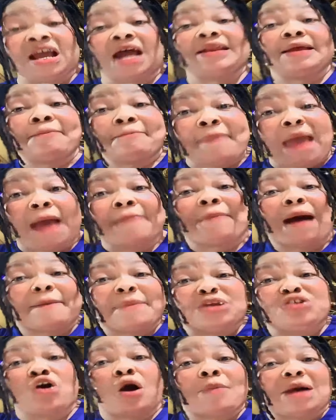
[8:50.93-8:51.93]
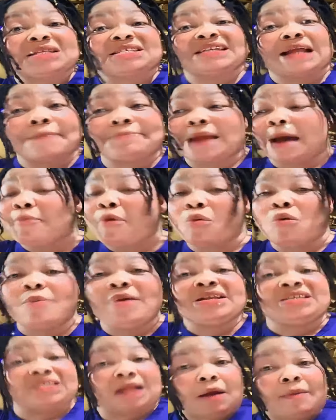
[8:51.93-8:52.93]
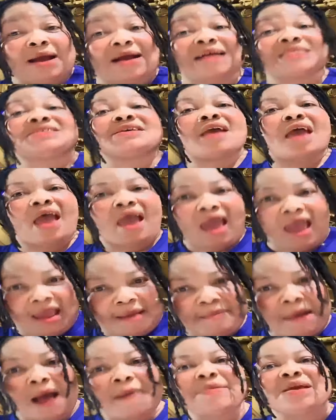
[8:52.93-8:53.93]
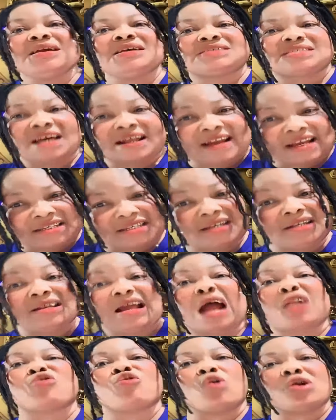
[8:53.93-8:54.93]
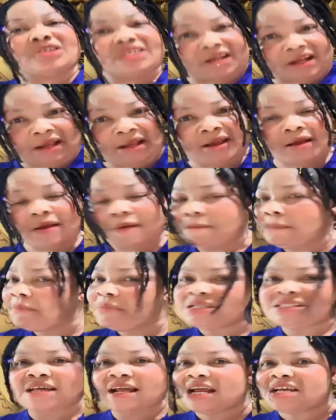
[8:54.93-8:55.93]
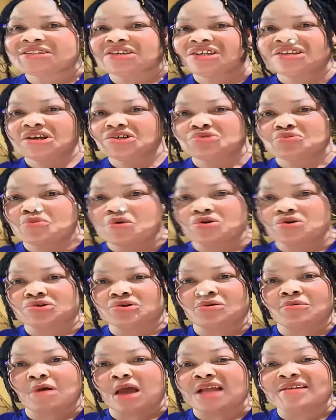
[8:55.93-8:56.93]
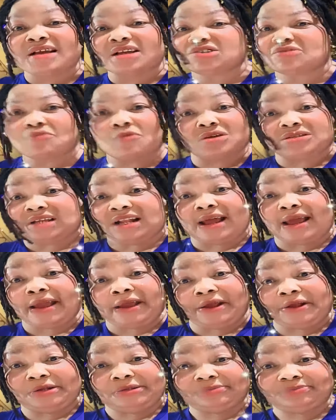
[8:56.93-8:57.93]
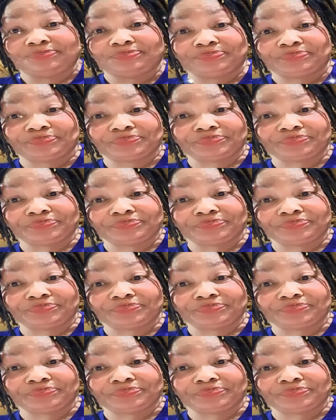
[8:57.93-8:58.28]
Si ya de mema me nyo matra bra bo mu be jina be kase. Eh mami selection ya no odene. Me selection ya sumo, enya sumo selection.